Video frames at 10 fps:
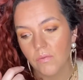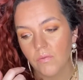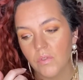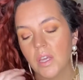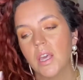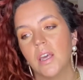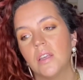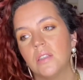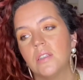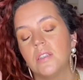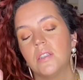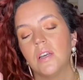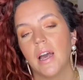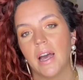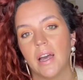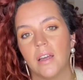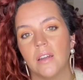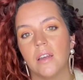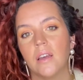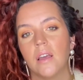the kids had
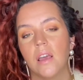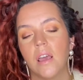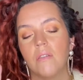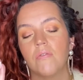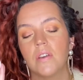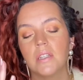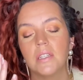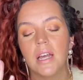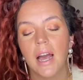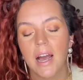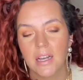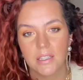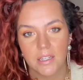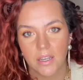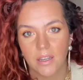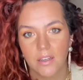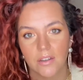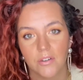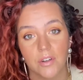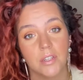a fantastic
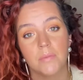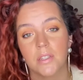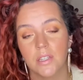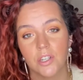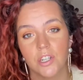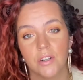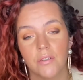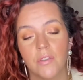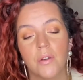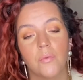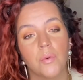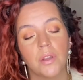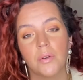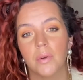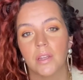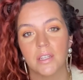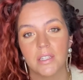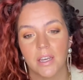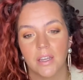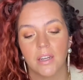Christmas this year. They really, really
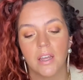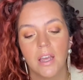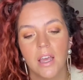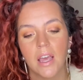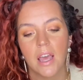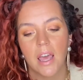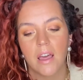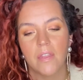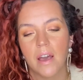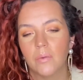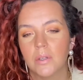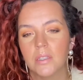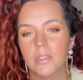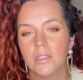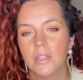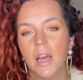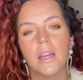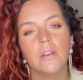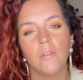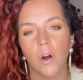did and that was kind
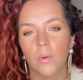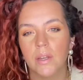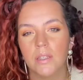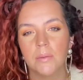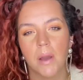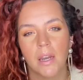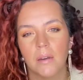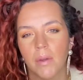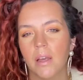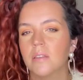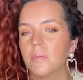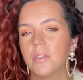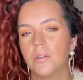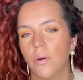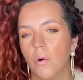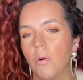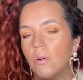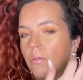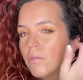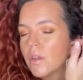of always mine and my husband's goal
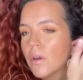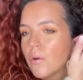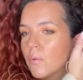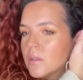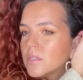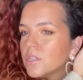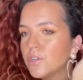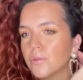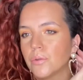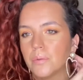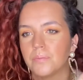you know was to